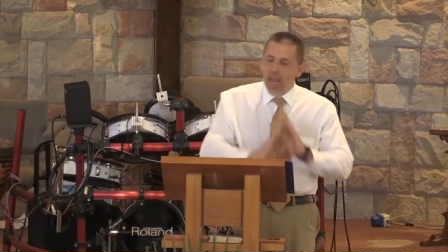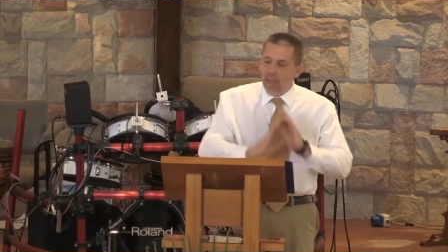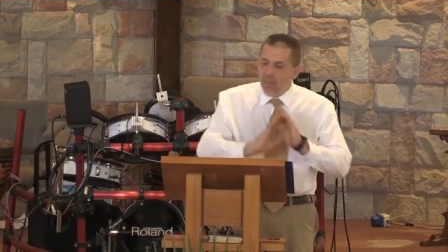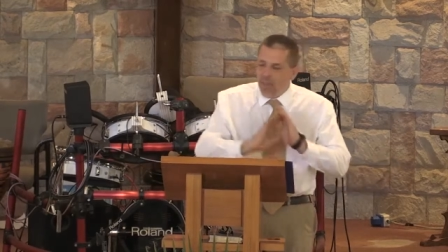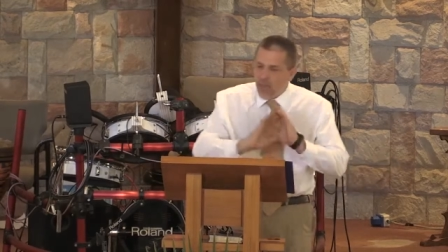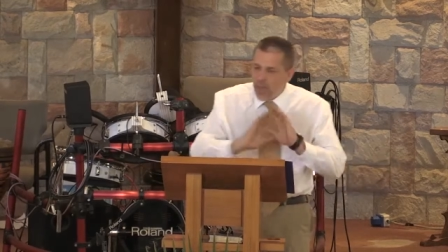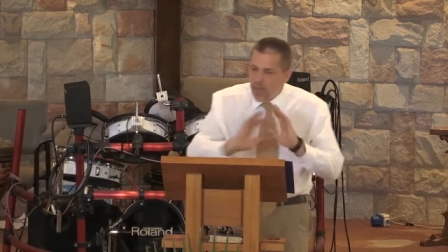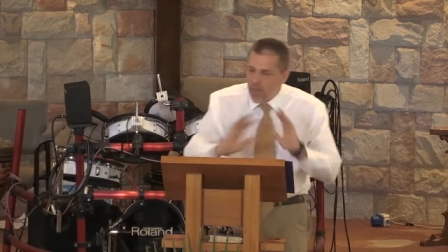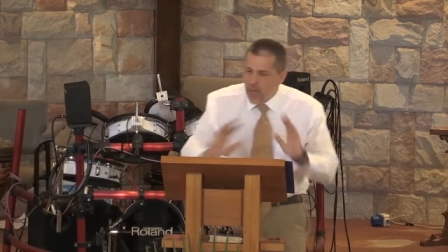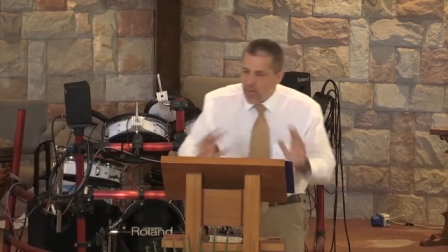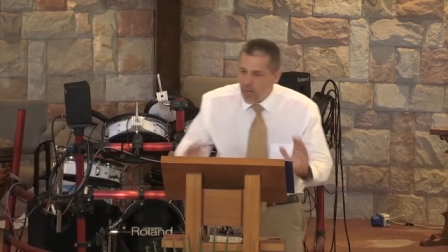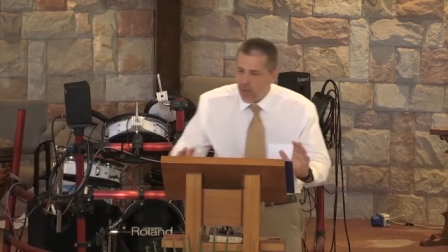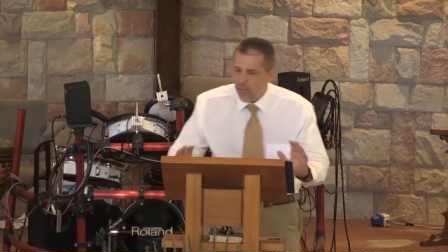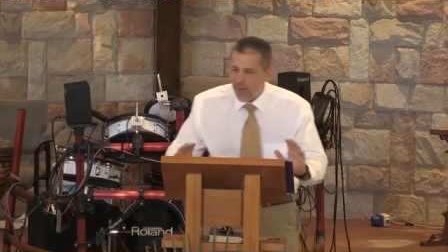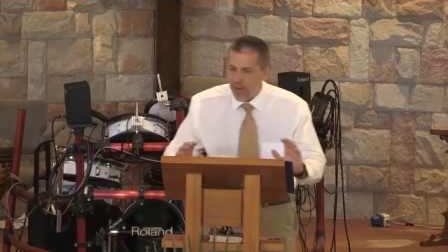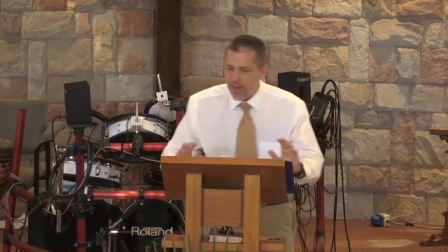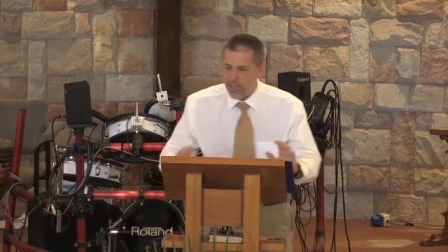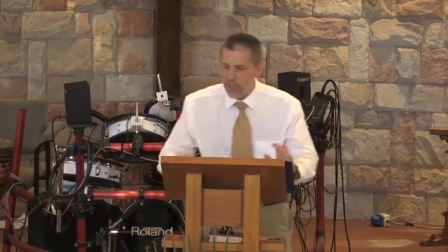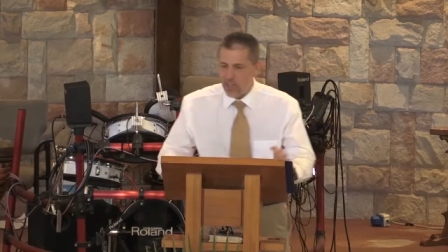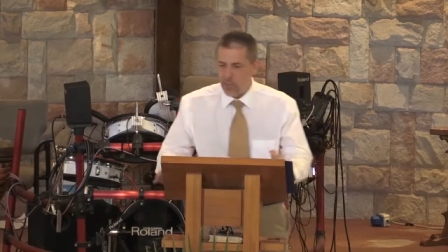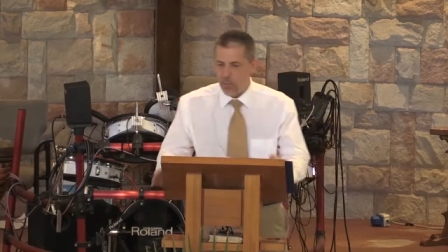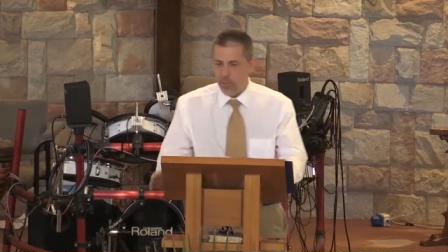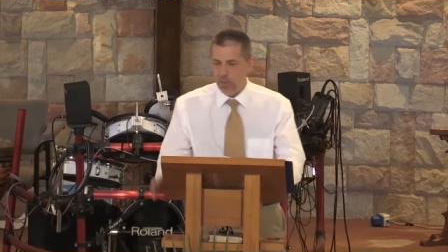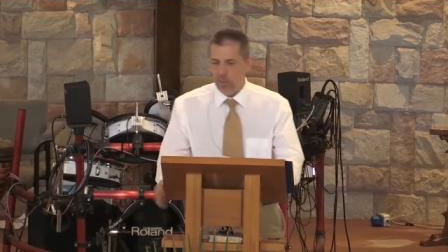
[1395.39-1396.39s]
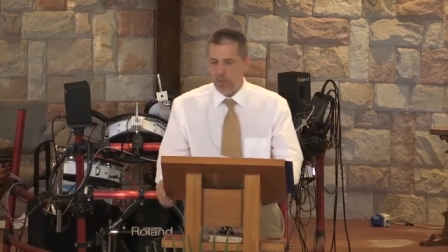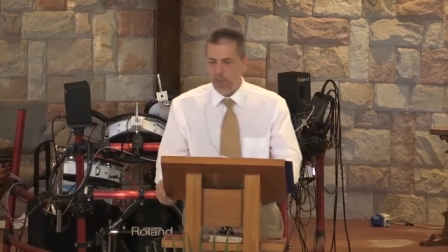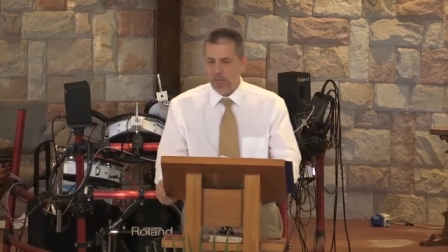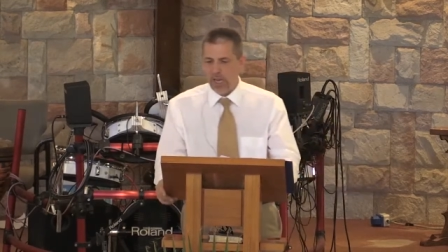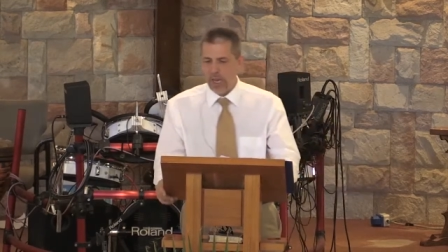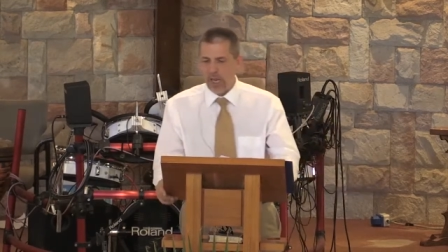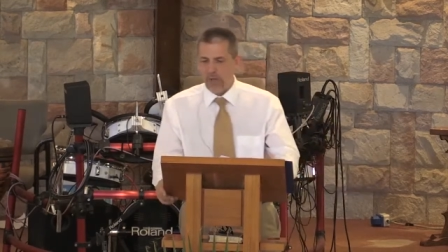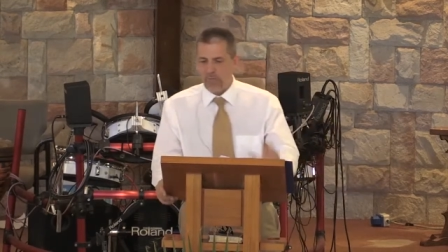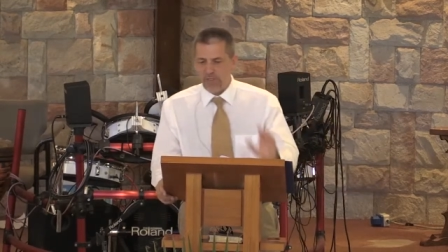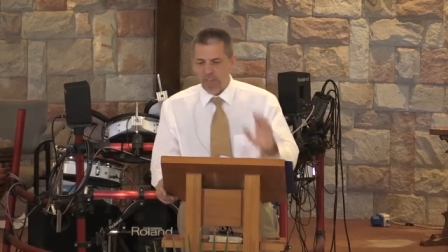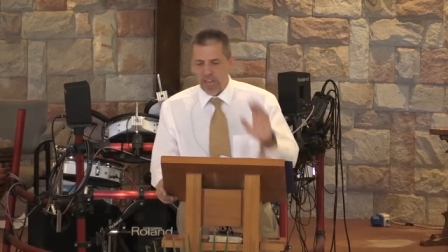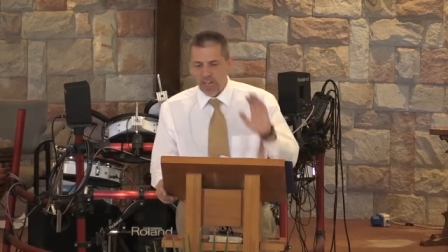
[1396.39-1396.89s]
And the Ninevites
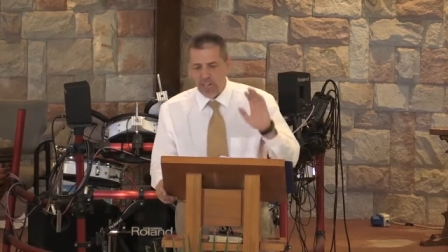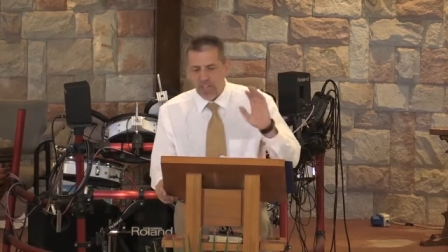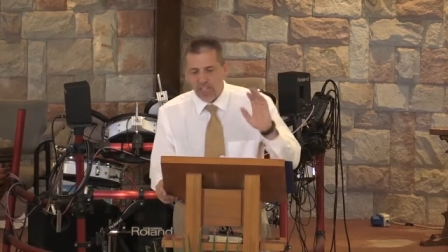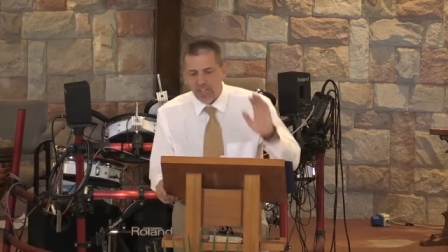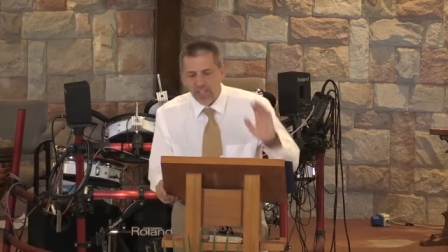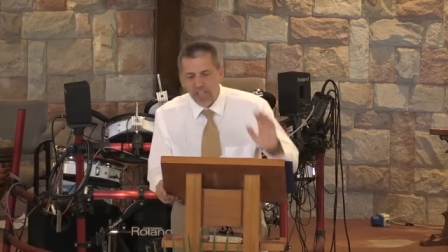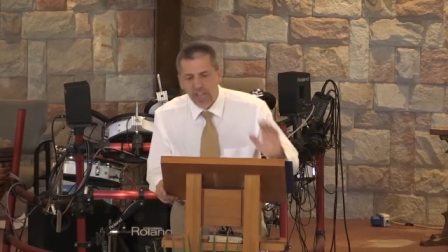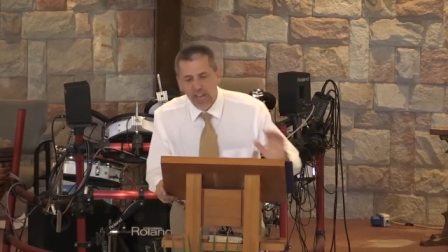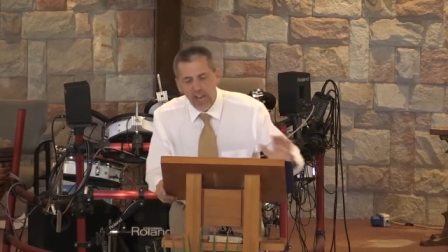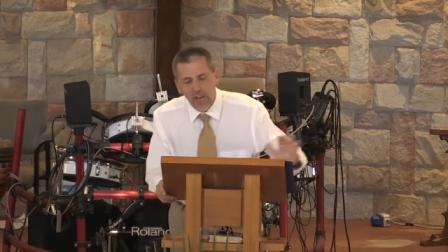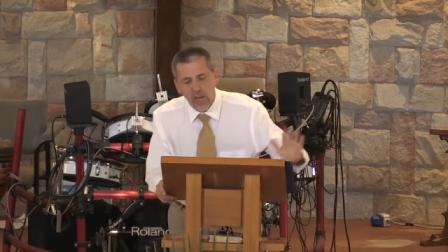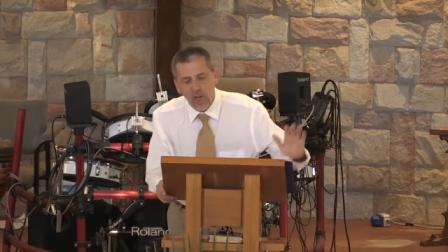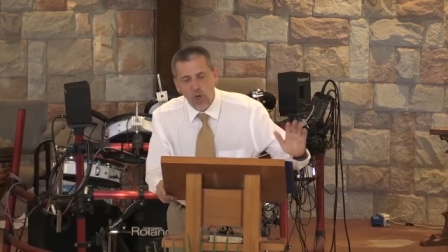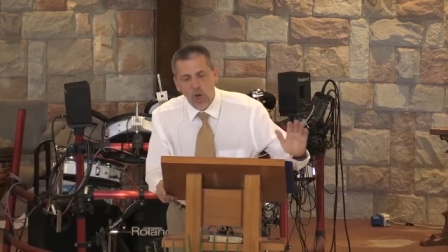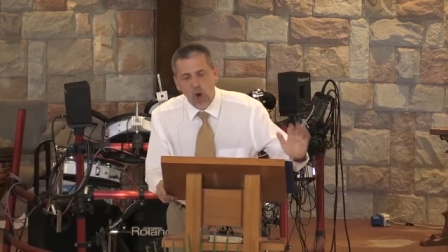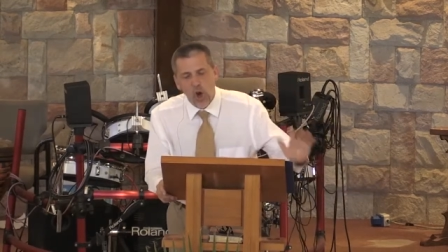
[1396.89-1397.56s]
believed, and the king